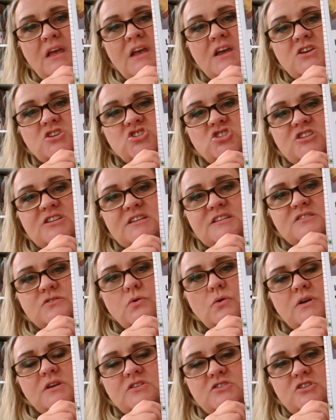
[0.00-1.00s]
She is
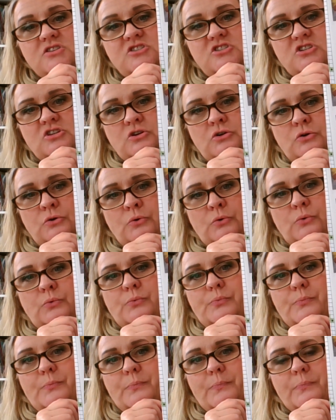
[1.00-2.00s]
going to
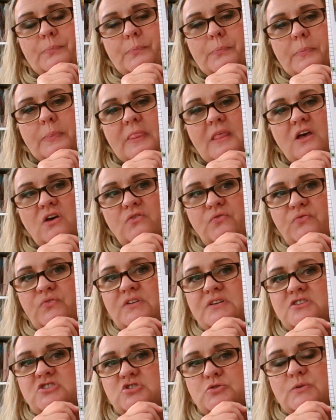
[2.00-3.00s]
do a
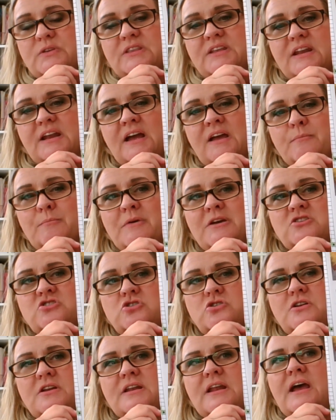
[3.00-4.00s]
finish with it. I
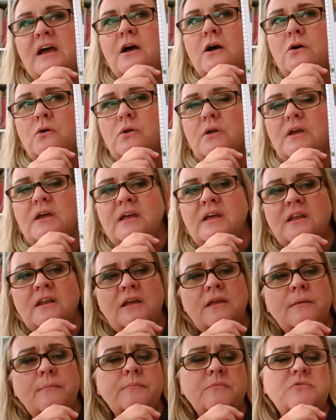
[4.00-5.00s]
measured it out,
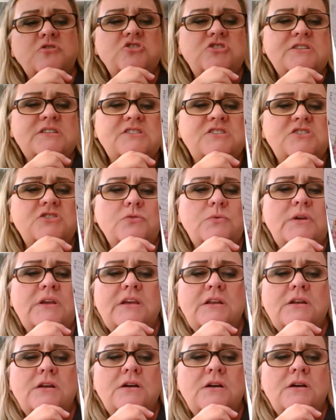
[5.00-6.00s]
and she's doing
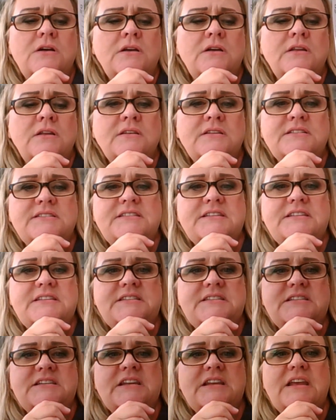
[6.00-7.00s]
it on
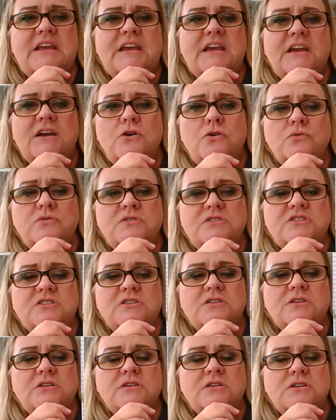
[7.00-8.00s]
16
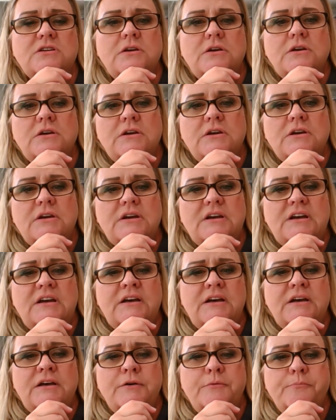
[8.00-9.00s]
count
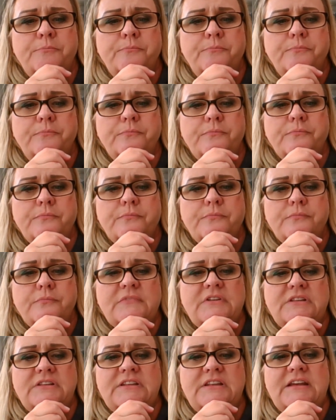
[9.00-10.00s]

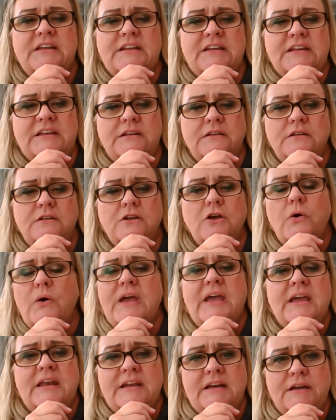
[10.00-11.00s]
linen, no,
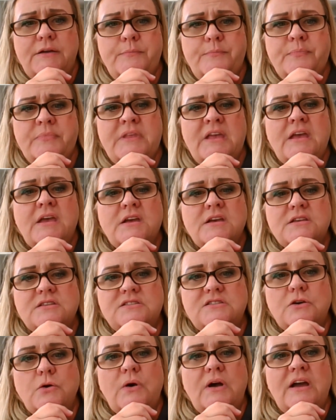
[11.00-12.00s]
Aida.
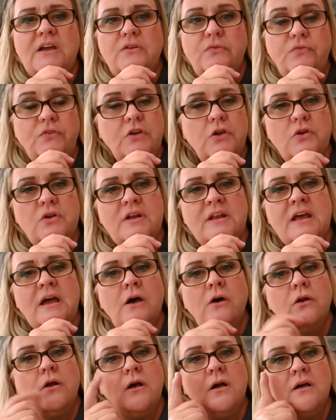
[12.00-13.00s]
So I figured it
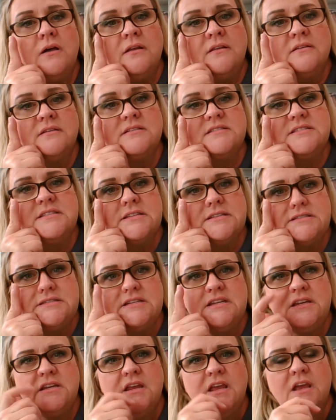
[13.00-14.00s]
out on
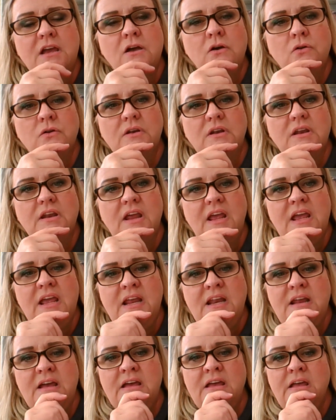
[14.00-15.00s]
16 count
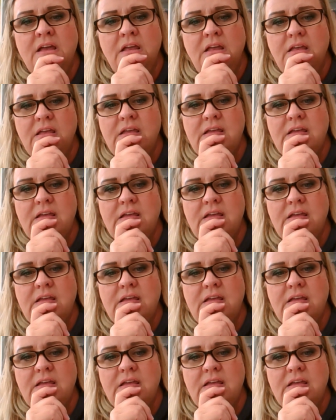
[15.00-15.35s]
Aida.